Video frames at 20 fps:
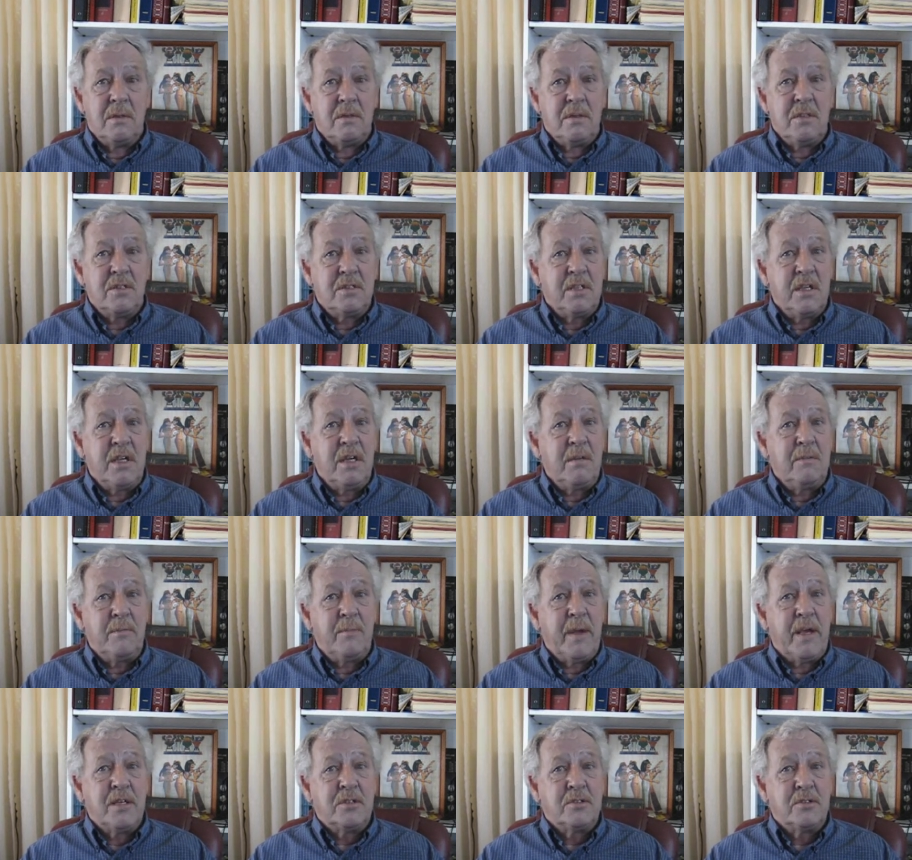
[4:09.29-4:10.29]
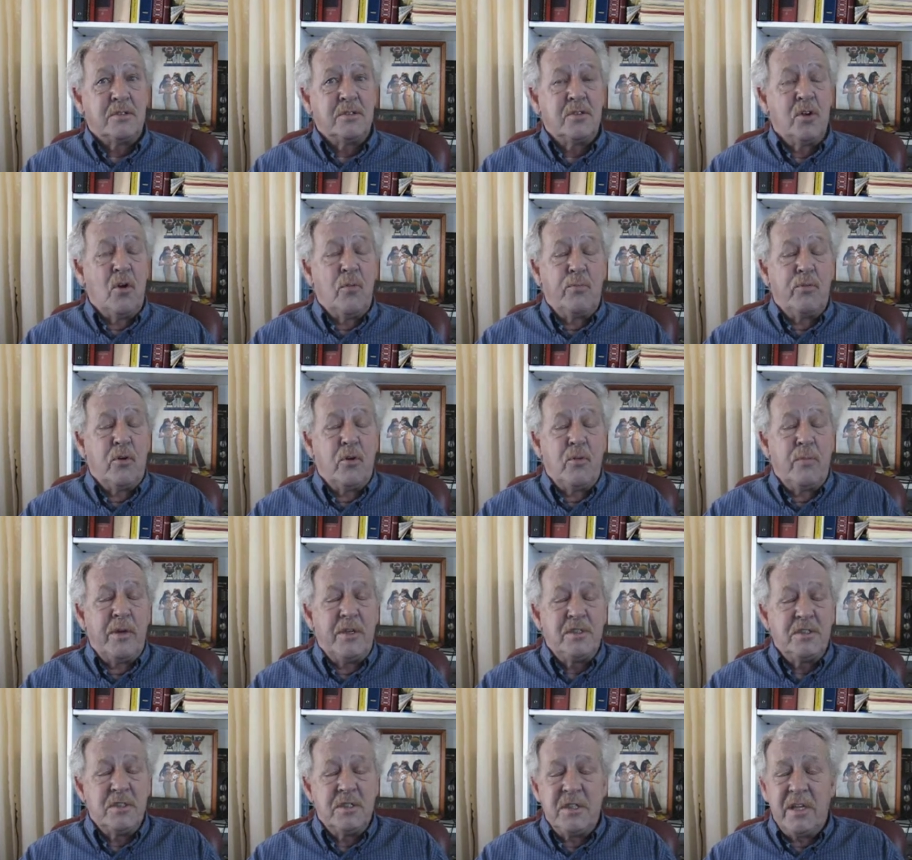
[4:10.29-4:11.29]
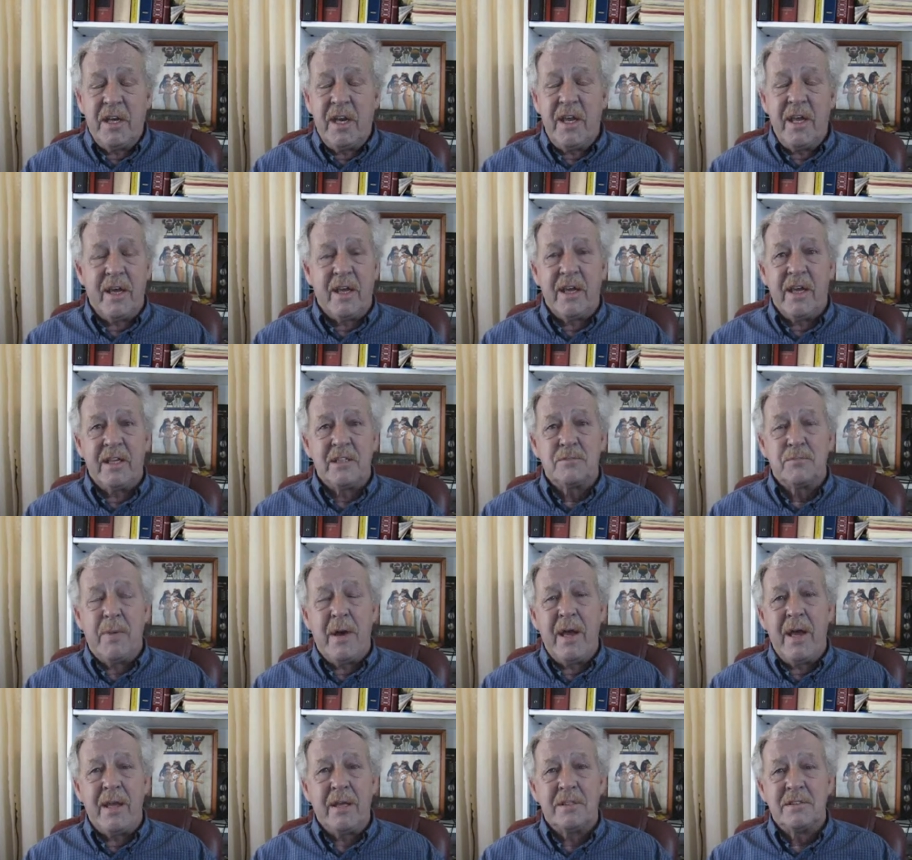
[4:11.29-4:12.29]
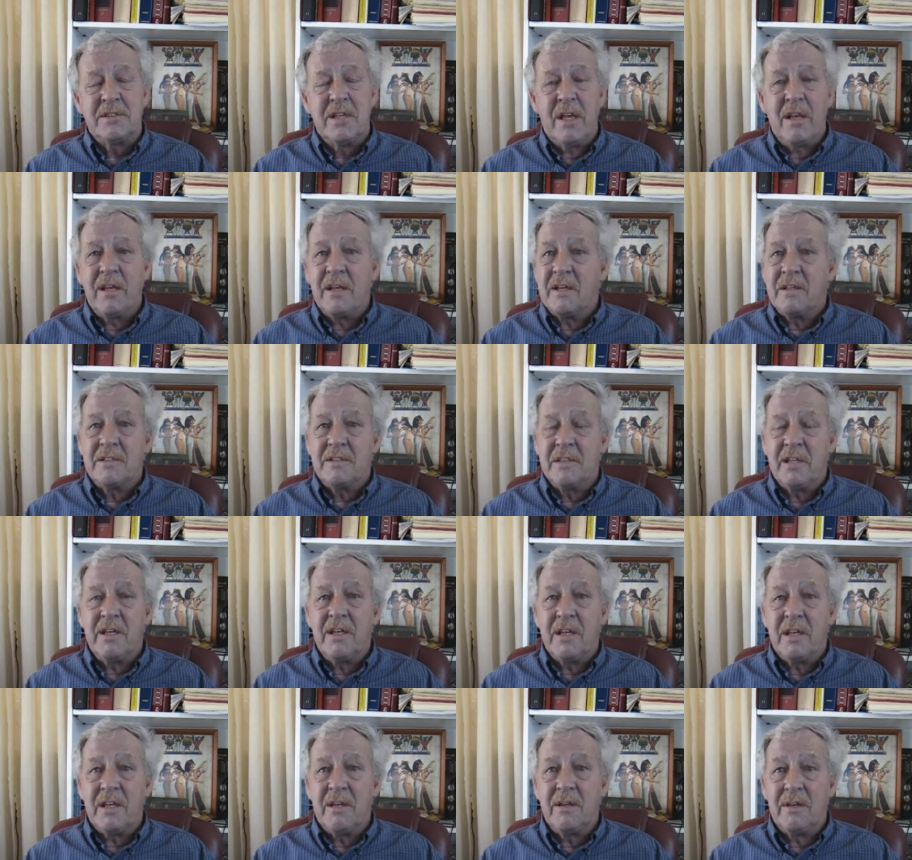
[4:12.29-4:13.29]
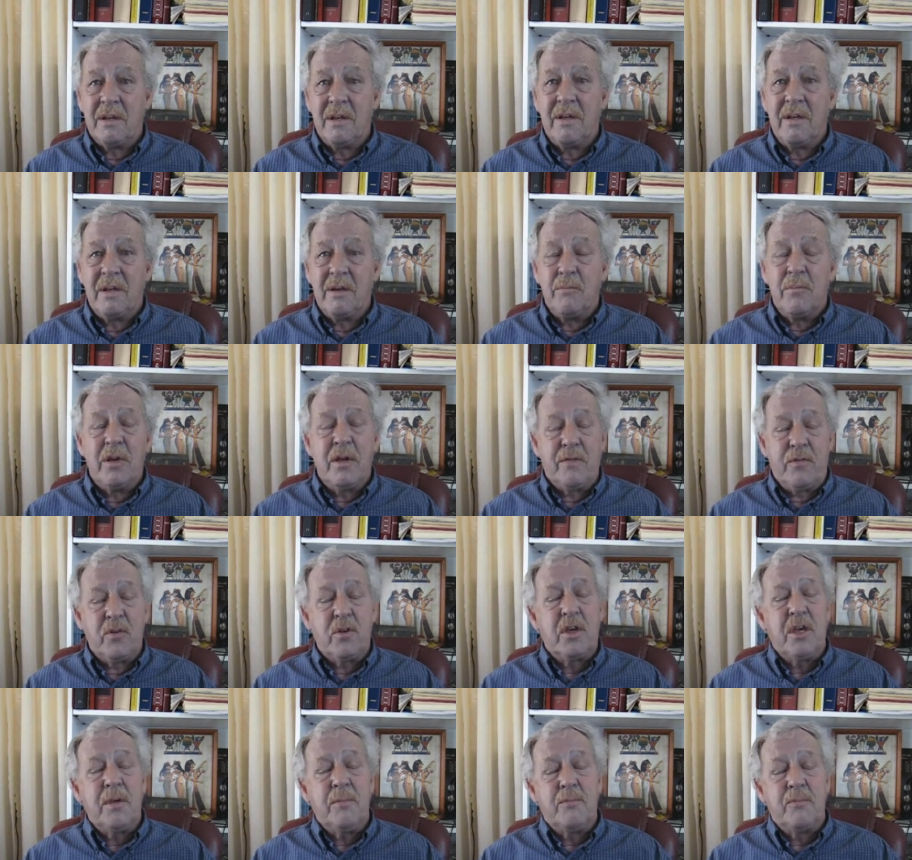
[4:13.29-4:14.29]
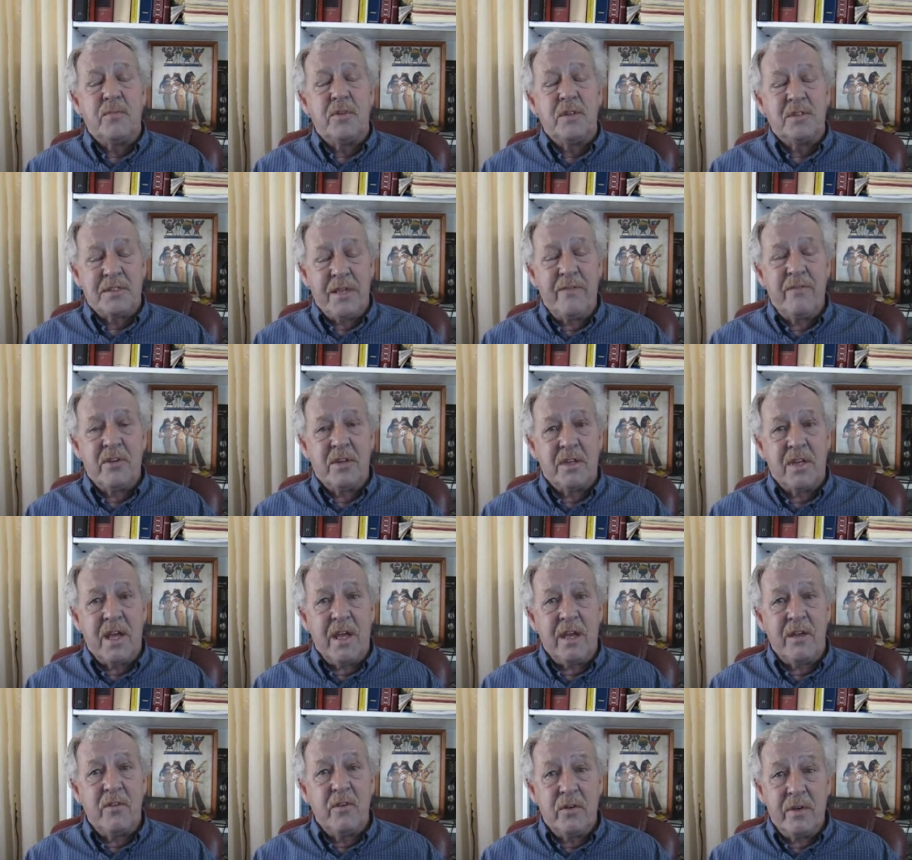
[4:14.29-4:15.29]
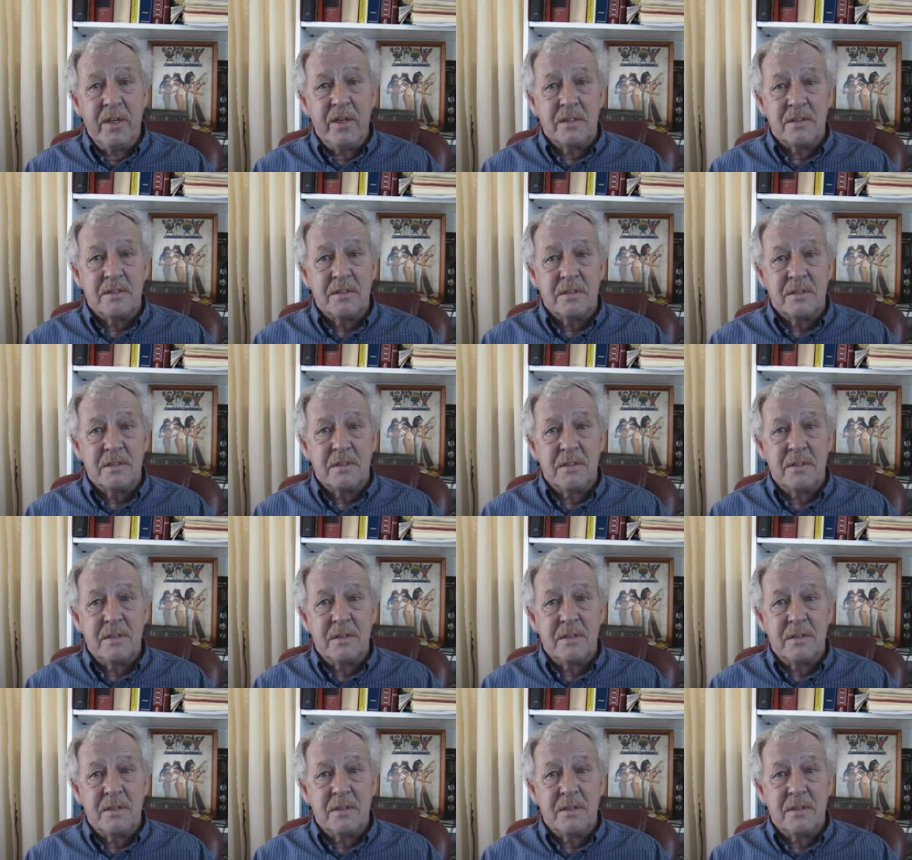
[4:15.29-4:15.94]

You see, because there's no prohibition today against buying and selling on Sunday. But if you keep the seventh day, there is.